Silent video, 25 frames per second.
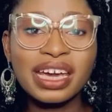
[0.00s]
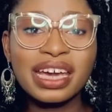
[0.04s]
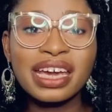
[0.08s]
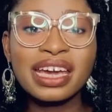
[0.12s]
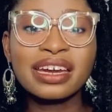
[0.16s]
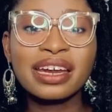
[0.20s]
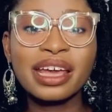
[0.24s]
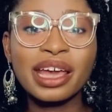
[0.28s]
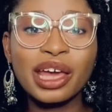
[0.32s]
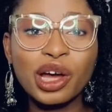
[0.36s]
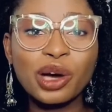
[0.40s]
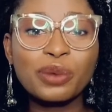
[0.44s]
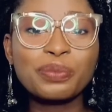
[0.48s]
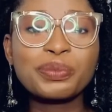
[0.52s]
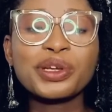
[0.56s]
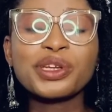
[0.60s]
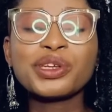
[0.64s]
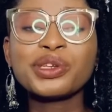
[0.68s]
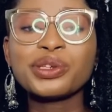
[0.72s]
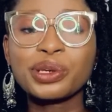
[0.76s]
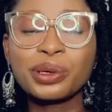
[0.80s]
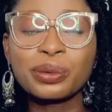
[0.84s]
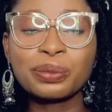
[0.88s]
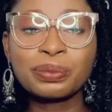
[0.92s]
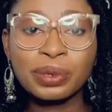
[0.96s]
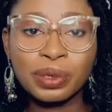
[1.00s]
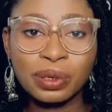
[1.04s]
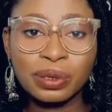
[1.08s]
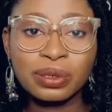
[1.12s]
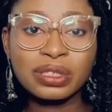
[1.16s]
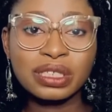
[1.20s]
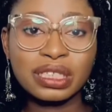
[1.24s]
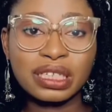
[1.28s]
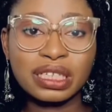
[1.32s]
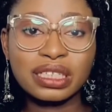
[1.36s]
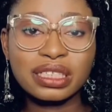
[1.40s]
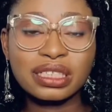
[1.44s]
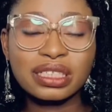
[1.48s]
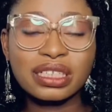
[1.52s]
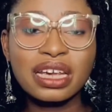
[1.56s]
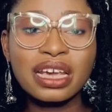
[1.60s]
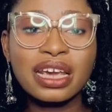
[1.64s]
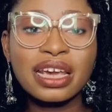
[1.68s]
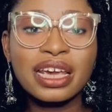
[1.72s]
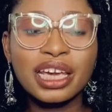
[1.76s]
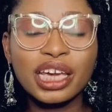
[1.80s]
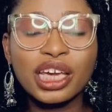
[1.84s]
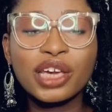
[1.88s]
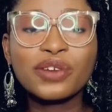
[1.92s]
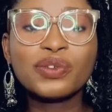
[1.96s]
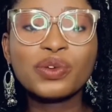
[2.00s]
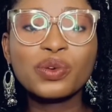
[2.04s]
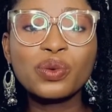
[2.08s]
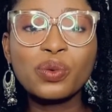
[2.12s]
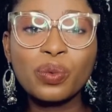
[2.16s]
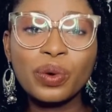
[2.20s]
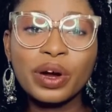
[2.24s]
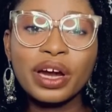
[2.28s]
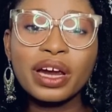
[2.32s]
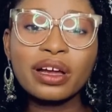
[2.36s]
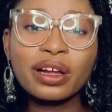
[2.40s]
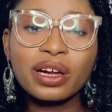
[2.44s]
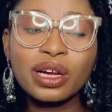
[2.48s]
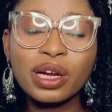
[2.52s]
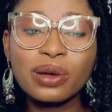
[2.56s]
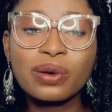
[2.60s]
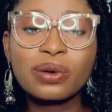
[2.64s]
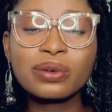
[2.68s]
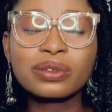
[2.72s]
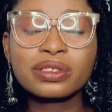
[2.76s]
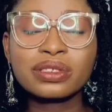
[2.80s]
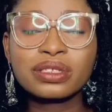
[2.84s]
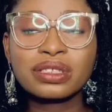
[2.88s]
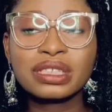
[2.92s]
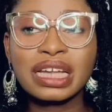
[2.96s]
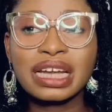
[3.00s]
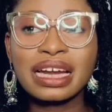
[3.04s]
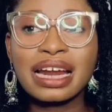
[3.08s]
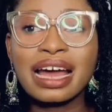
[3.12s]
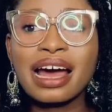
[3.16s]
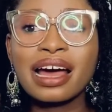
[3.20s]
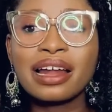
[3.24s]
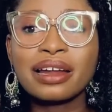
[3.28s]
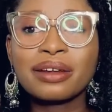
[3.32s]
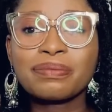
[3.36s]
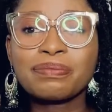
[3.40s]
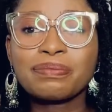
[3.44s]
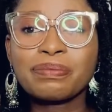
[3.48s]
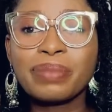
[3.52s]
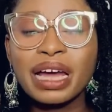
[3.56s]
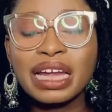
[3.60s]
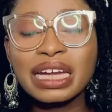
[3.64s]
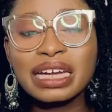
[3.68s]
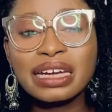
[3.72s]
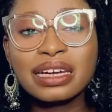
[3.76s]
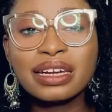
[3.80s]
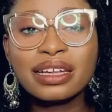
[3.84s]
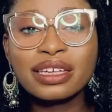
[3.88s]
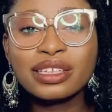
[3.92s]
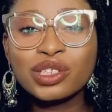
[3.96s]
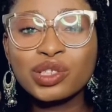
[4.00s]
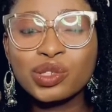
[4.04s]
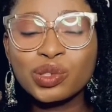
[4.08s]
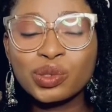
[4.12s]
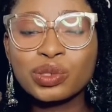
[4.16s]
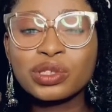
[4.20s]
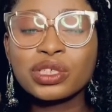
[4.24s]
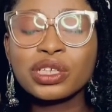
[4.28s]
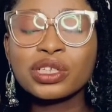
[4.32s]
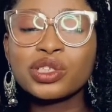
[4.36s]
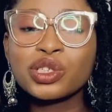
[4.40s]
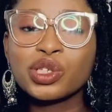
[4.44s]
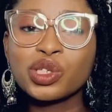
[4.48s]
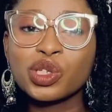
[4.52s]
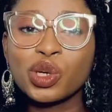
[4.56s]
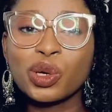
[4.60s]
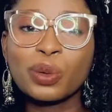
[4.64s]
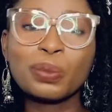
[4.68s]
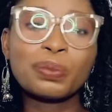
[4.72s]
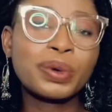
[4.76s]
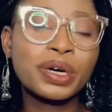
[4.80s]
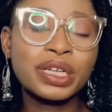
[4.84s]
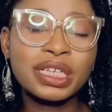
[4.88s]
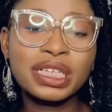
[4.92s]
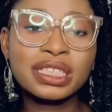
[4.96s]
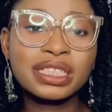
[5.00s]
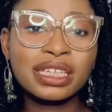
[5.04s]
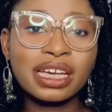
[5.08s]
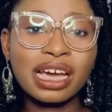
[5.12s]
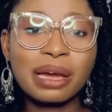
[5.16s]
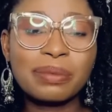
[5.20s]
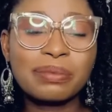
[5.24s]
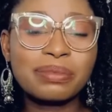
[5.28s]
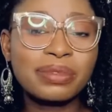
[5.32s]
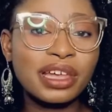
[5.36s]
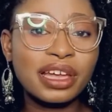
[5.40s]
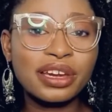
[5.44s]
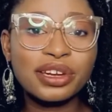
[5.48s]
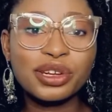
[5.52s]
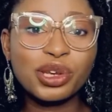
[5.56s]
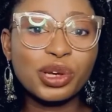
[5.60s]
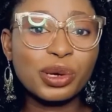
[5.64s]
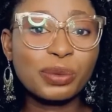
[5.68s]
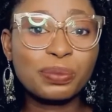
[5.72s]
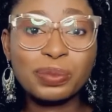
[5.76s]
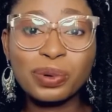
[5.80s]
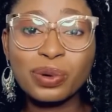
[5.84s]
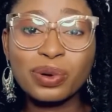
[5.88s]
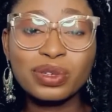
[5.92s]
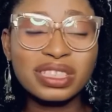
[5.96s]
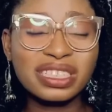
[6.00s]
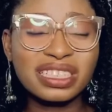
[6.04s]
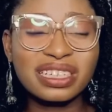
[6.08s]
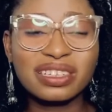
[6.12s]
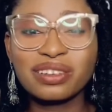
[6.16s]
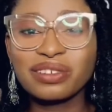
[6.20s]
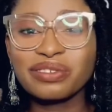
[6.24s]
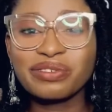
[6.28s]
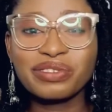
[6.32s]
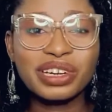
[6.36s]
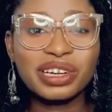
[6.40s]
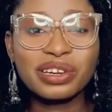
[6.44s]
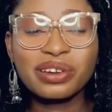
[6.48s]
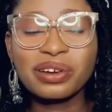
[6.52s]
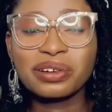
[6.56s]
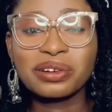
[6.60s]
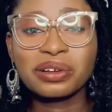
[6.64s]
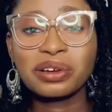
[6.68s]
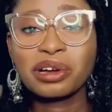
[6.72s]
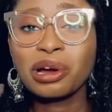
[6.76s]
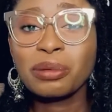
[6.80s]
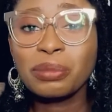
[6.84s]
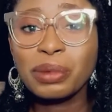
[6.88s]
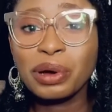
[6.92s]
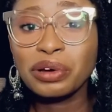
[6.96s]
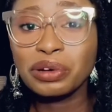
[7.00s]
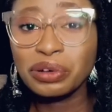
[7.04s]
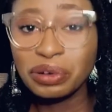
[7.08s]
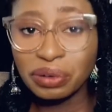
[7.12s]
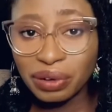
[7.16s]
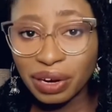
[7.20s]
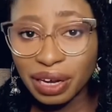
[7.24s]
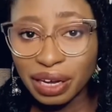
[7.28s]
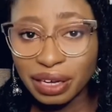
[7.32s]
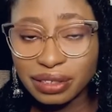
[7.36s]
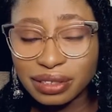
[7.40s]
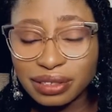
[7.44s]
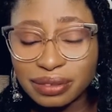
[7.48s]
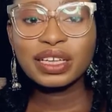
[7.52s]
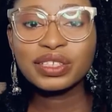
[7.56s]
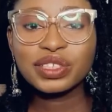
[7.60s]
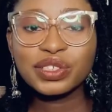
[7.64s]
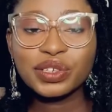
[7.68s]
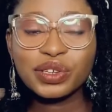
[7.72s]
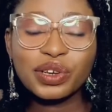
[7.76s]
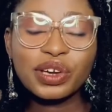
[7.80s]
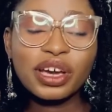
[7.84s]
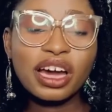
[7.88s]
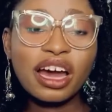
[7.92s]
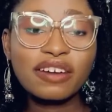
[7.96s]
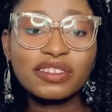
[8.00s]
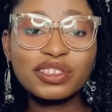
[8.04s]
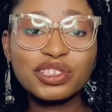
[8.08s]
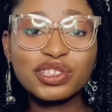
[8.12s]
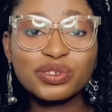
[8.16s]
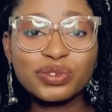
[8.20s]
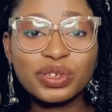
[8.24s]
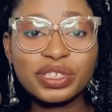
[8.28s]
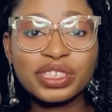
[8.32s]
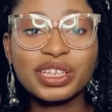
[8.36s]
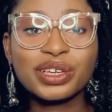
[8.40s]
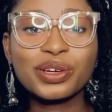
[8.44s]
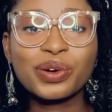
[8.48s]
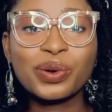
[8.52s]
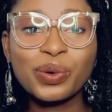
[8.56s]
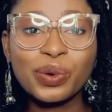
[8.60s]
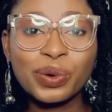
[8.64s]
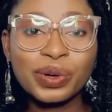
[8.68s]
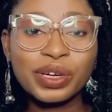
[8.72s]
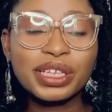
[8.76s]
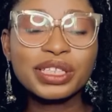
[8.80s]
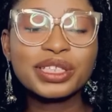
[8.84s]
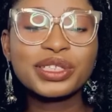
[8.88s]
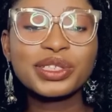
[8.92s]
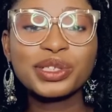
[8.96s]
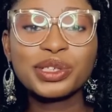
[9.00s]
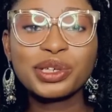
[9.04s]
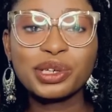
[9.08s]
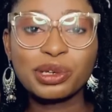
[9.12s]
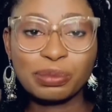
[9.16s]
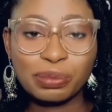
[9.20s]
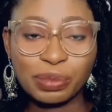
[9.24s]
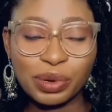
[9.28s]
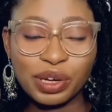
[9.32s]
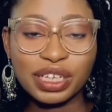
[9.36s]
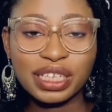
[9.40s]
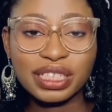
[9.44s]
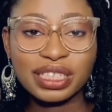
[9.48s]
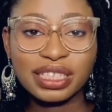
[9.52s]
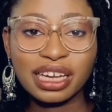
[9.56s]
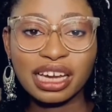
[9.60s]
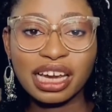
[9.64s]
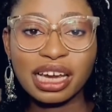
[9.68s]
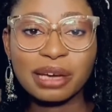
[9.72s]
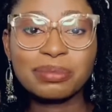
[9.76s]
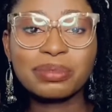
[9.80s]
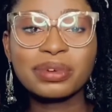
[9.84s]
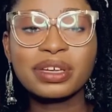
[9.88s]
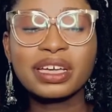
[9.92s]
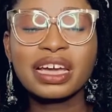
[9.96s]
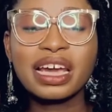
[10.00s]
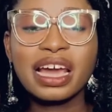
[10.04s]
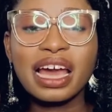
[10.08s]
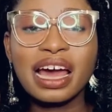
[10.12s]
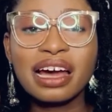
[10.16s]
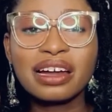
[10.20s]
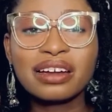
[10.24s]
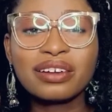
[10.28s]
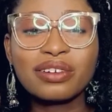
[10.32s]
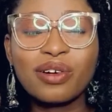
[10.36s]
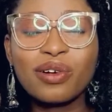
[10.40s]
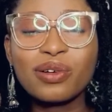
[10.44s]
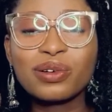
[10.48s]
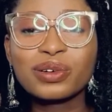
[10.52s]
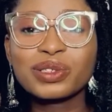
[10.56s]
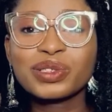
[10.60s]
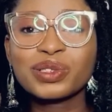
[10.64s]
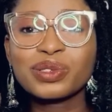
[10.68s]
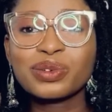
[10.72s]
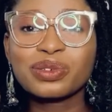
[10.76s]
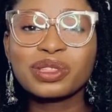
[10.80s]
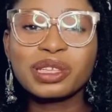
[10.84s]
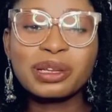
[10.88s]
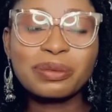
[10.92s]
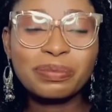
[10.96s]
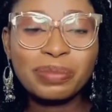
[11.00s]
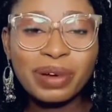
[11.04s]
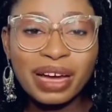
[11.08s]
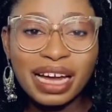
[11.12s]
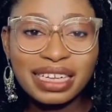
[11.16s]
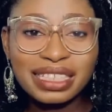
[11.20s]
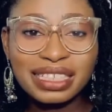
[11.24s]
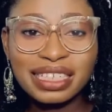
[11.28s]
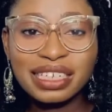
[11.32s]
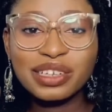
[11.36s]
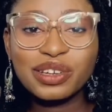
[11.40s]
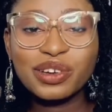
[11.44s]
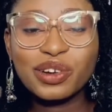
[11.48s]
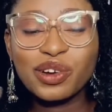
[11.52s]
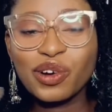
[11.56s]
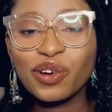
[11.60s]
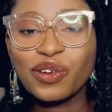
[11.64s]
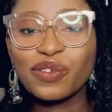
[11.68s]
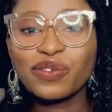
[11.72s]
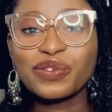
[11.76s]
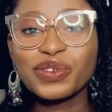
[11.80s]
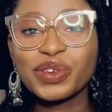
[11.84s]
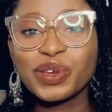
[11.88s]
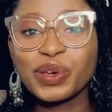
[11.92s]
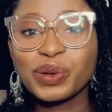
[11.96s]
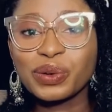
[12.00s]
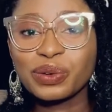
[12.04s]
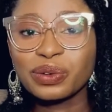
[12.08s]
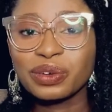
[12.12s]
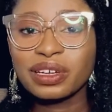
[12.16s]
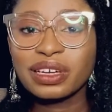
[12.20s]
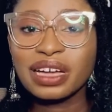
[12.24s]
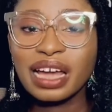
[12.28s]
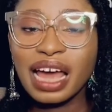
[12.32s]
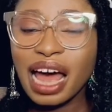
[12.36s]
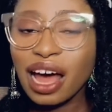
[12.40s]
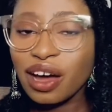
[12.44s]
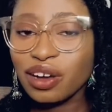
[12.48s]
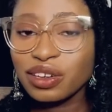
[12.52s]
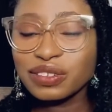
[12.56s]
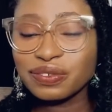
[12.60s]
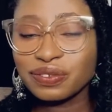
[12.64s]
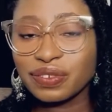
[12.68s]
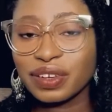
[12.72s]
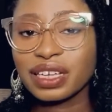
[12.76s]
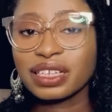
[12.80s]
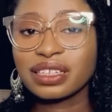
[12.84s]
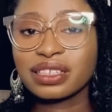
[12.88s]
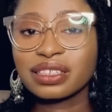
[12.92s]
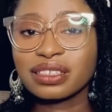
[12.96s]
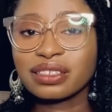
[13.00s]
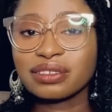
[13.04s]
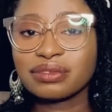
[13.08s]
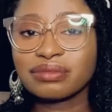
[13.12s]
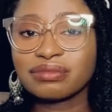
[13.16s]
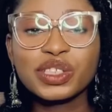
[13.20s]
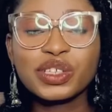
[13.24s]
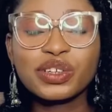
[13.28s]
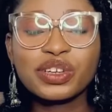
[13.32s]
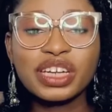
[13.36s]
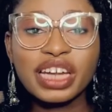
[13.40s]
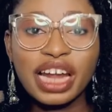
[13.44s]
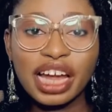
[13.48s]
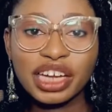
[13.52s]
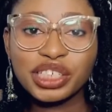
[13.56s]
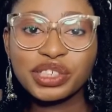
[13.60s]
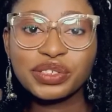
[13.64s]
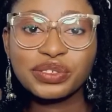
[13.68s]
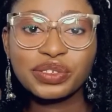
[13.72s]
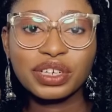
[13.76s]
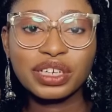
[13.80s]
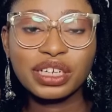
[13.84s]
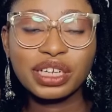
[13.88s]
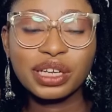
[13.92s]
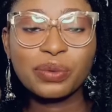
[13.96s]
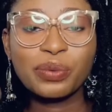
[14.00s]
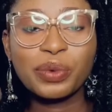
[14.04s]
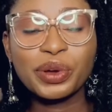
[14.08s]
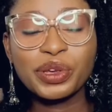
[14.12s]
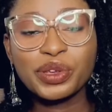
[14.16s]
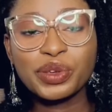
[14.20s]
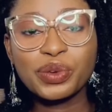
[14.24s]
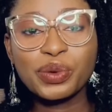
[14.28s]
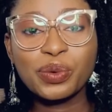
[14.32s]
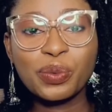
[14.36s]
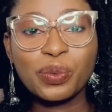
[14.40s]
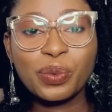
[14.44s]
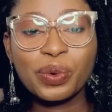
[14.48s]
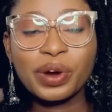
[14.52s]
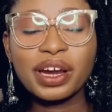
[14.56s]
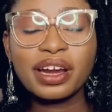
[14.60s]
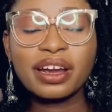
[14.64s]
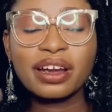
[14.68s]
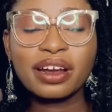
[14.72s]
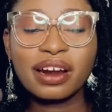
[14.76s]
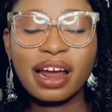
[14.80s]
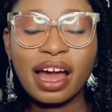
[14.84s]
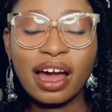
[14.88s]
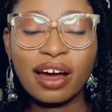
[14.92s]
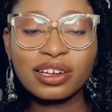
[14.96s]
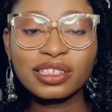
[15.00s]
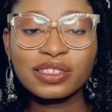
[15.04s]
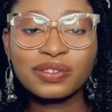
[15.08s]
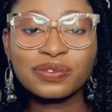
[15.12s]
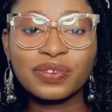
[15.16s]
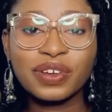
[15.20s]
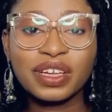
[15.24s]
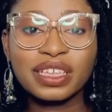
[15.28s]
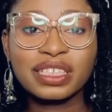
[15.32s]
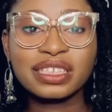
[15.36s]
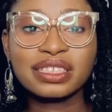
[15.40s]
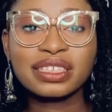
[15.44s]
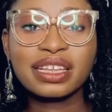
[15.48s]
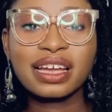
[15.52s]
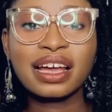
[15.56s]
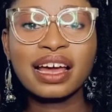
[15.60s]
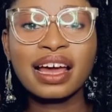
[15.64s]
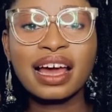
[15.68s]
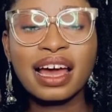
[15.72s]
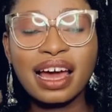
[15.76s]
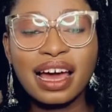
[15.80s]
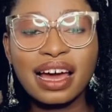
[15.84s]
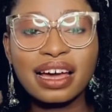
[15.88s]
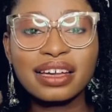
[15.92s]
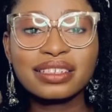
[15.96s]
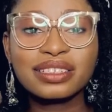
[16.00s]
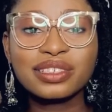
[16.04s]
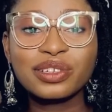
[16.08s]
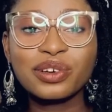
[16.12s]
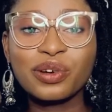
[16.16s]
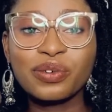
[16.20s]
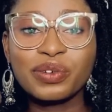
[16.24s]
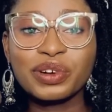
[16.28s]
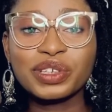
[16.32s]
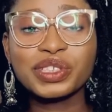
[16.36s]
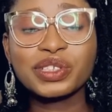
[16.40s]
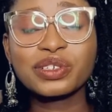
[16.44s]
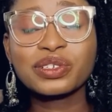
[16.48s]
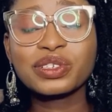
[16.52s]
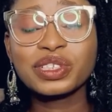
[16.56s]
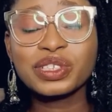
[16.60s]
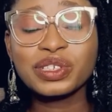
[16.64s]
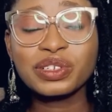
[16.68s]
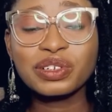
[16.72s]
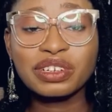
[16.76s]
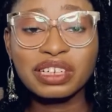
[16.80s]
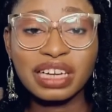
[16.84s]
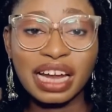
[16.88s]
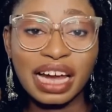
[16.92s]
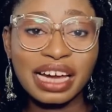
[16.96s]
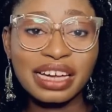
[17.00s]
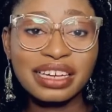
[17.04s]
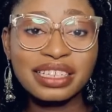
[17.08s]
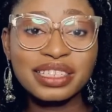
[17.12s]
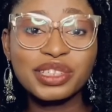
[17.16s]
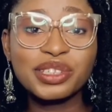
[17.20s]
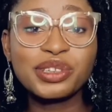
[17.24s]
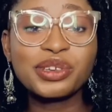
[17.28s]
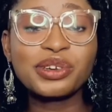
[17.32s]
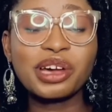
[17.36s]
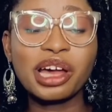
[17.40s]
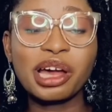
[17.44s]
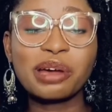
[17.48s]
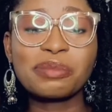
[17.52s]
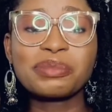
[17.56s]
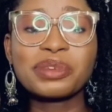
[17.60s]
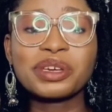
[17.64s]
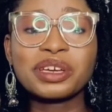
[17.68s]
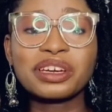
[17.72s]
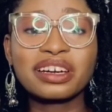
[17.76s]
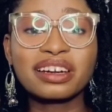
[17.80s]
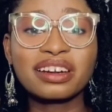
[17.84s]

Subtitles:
in helping your poses. If you wear clothes that are badly suited to your body type, then your poses are not really gonna come out great. So you have to dress according to your body type and also the pattern of your outfit. So naturally, when you wear outfits that has horizontal lines, you appear